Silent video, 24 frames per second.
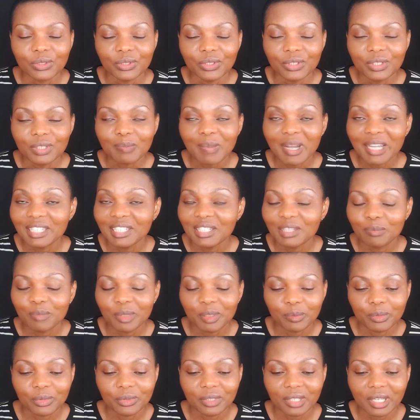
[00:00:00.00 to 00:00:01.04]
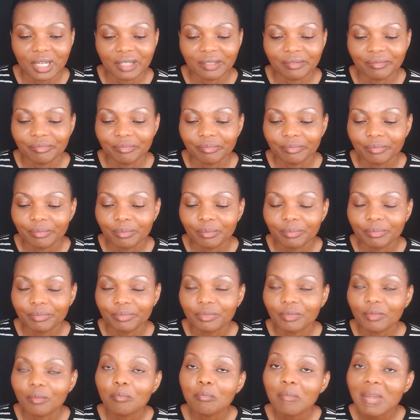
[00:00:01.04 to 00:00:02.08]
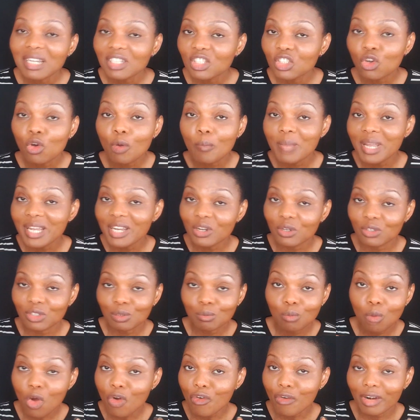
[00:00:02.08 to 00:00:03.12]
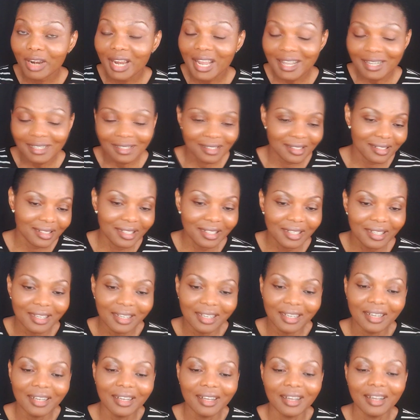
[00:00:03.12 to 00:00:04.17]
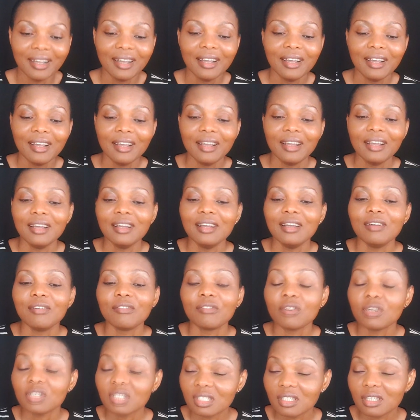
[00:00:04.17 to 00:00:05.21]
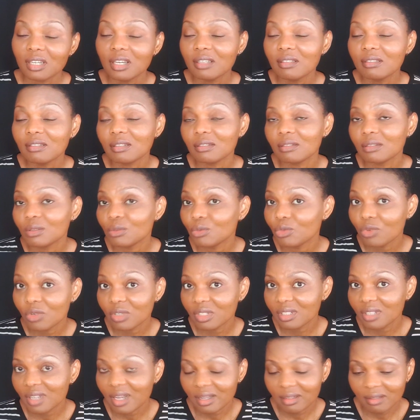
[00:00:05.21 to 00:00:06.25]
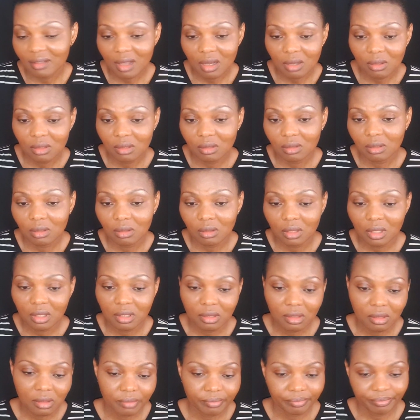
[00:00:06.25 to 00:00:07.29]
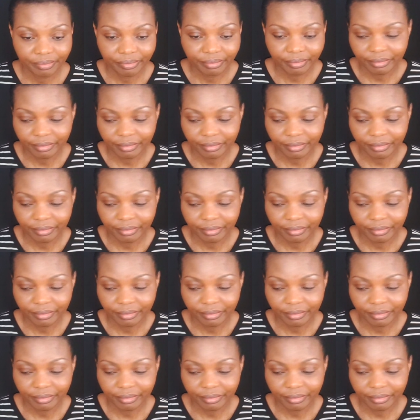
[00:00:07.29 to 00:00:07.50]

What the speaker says: Spanish people. Yeah, más o menos, more or less. $49,000.